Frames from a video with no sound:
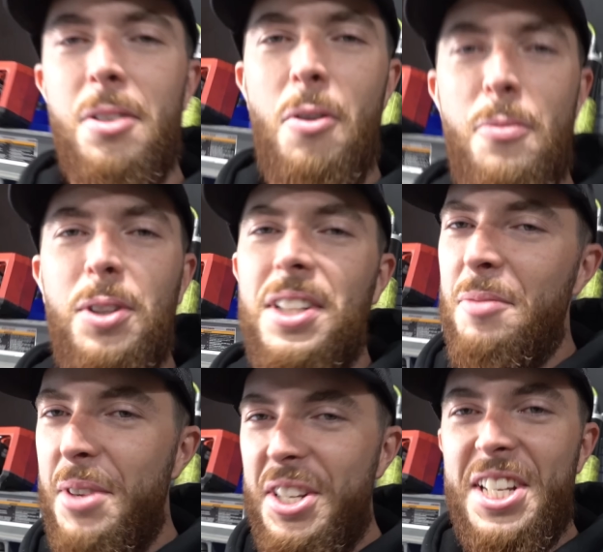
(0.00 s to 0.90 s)
hopefully that
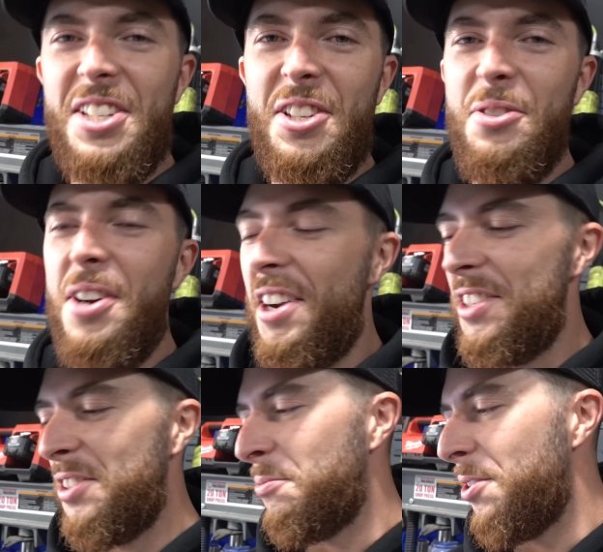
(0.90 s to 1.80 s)
makes sense to you guys
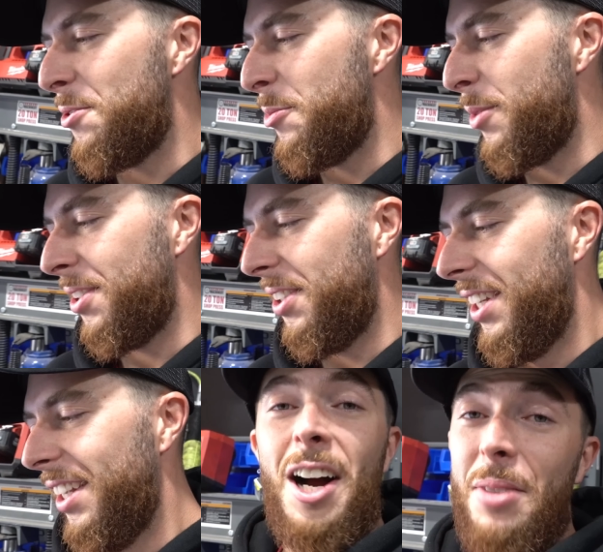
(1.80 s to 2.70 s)
as well. But
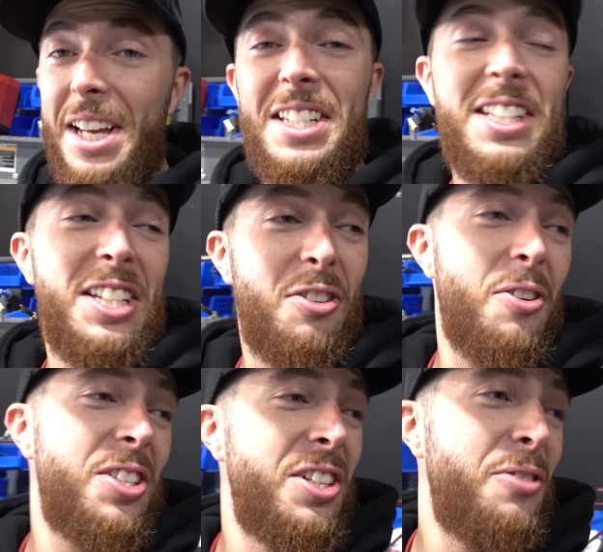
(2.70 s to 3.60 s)
I'm guessing this car
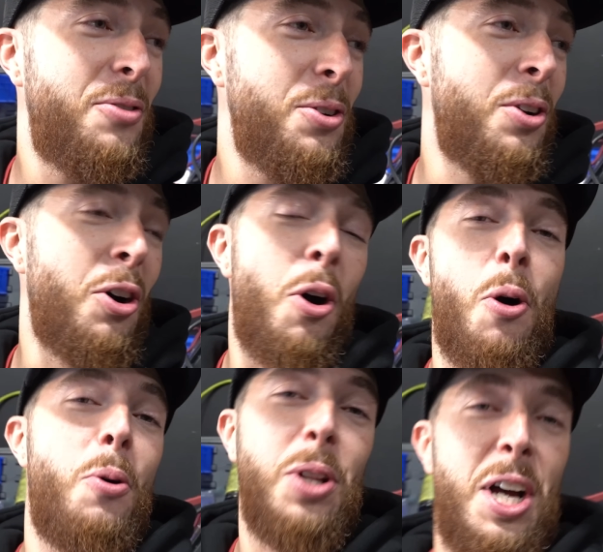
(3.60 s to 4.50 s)
is going to feel a
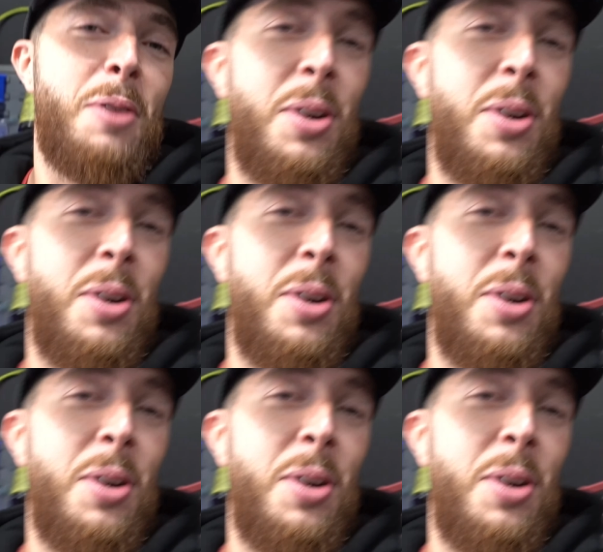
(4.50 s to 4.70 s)
whole lot